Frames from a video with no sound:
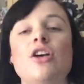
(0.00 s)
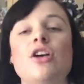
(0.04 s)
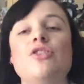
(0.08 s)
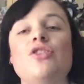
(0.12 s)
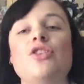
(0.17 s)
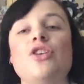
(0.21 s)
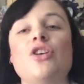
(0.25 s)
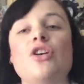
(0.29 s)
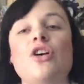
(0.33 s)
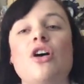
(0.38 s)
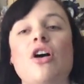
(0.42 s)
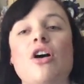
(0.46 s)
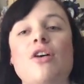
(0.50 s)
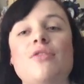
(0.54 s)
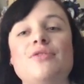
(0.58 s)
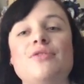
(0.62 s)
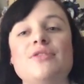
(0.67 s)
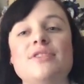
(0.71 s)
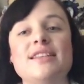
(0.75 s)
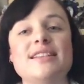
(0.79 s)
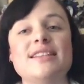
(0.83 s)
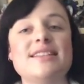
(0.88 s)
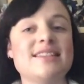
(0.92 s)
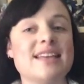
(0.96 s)
that are
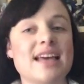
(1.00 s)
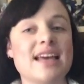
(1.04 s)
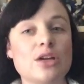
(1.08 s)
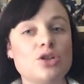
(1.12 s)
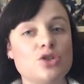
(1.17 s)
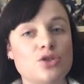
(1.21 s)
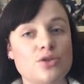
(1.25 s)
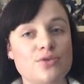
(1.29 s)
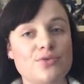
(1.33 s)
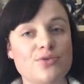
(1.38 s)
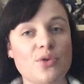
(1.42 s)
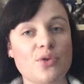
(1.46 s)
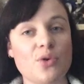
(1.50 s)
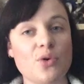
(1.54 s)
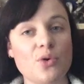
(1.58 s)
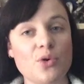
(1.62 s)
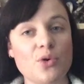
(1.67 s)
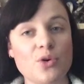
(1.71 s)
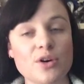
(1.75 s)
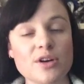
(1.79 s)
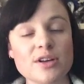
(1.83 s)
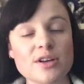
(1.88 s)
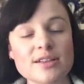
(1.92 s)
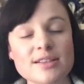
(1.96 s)
for this schedule for
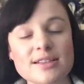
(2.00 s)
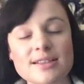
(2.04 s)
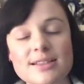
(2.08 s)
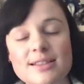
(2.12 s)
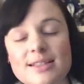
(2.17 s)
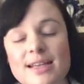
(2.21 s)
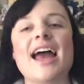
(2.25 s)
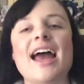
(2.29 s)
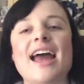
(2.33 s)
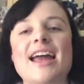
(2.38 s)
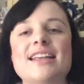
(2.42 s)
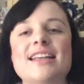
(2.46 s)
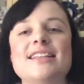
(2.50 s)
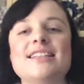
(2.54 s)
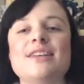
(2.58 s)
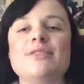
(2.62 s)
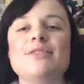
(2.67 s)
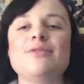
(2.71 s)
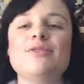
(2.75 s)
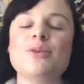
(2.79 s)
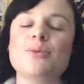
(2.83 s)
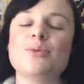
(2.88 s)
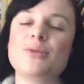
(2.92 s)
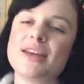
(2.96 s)
August. And
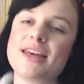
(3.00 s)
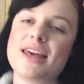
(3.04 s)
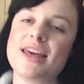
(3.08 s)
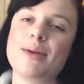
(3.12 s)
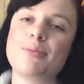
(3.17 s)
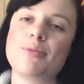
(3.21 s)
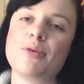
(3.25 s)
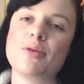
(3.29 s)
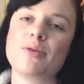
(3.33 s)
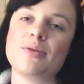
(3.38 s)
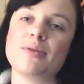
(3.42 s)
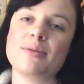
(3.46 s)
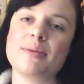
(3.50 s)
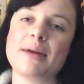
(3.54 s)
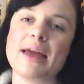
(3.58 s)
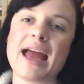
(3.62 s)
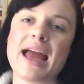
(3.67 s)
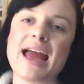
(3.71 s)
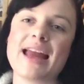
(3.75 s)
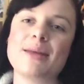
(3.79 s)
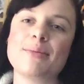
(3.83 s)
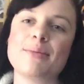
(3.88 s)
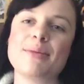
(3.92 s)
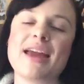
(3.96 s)
if you want to keep up with my
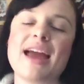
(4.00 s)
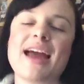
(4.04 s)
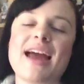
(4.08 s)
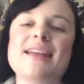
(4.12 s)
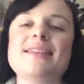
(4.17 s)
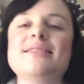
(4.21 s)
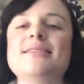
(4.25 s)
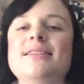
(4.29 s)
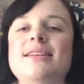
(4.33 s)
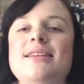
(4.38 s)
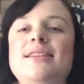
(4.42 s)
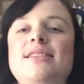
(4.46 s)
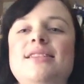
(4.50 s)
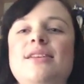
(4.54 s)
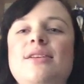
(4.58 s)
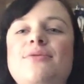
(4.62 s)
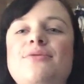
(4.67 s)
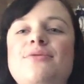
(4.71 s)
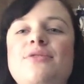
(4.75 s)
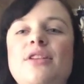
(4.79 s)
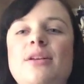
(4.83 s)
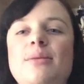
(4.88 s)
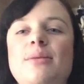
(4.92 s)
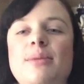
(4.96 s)
anime antics, you
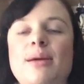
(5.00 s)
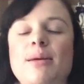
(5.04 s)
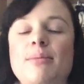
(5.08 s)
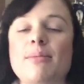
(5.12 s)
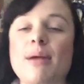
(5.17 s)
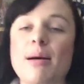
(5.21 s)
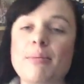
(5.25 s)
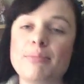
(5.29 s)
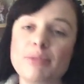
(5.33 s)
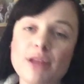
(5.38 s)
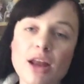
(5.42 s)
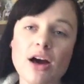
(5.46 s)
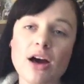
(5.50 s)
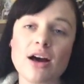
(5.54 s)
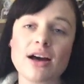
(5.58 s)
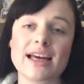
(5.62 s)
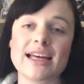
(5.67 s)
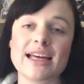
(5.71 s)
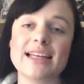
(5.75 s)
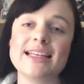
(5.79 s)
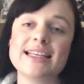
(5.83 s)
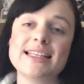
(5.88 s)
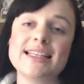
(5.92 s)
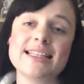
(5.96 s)
can follow me on my
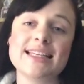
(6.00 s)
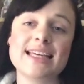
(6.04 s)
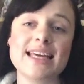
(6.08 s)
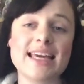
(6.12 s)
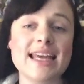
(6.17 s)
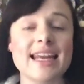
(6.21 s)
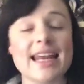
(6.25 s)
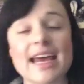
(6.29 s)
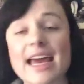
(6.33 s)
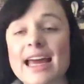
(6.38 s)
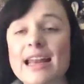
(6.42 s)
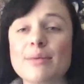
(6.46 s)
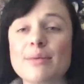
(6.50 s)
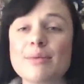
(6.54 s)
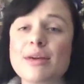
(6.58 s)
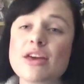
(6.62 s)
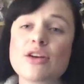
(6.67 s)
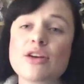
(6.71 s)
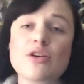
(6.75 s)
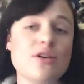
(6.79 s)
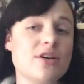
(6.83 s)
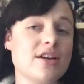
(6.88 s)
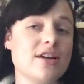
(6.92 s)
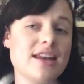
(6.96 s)
blog, Alita Kina
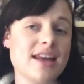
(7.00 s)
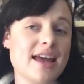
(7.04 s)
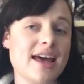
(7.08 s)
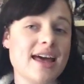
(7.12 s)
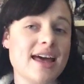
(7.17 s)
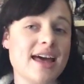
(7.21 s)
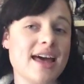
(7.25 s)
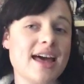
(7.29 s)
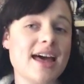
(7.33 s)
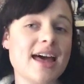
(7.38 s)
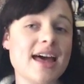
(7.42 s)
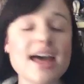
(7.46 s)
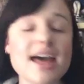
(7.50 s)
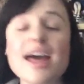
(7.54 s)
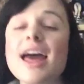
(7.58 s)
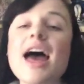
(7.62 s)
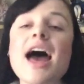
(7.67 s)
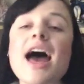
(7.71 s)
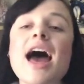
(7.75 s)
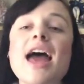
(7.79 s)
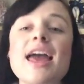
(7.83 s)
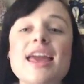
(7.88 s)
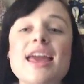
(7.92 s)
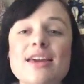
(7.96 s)
Anime Corner,
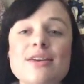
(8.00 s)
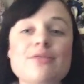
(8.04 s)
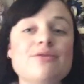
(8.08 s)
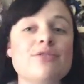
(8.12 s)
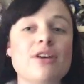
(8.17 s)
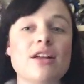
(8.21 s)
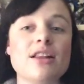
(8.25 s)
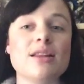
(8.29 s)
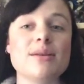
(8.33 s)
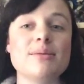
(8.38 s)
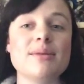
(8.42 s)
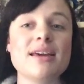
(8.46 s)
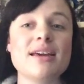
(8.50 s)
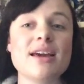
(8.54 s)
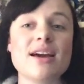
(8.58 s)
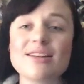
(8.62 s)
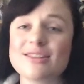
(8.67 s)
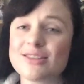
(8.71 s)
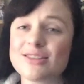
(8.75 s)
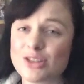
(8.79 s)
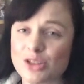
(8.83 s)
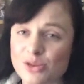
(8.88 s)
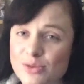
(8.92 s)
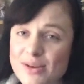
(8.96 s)
and you can follow me
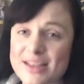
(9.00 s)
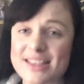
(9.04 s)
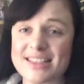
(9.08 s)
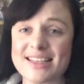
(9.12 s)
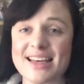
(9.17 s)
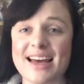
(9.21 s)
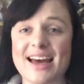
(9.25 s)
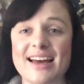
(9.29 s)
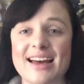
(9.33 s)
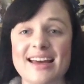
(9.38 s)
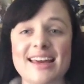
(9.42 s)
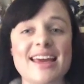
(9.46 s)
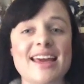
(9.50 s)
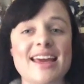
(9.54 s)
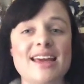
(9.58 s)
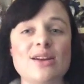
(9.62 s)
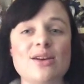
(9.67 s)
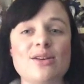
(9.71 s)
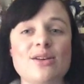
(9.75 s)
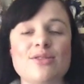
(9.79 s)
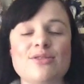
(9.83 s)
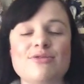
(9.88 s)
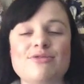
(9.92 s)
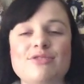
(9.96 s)
on Twitter at
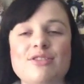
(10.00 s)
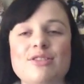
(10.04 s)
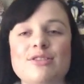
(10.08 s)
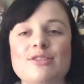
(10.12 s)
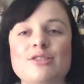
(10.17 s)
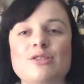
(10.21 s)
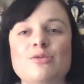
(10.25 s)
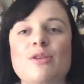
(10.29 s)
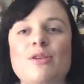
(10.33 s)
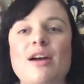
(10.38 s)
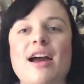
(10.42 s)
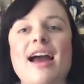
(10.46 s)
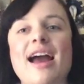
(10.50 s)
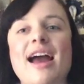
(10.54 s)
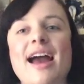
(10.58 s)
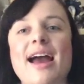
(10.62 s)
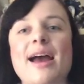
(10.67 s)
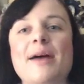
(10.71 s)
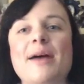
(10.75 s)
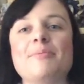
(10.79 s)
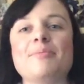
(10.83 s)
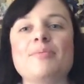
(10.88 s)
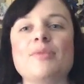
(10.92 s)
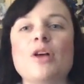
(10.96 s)
Kino Reviews, where
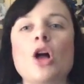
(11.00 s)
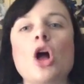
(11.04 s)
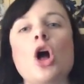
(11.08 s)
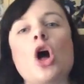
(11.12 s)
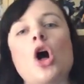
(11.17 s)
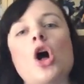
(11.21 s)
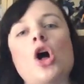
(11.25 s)
I am